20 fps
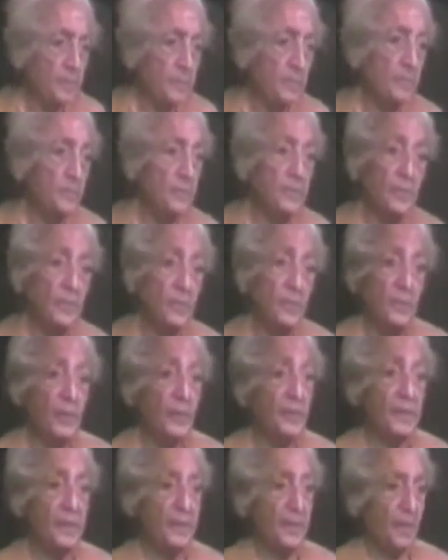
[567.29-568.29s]
You don't know what
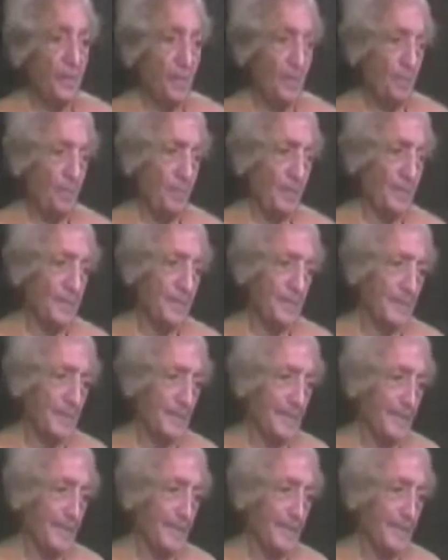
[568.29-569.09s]
it all means, sir.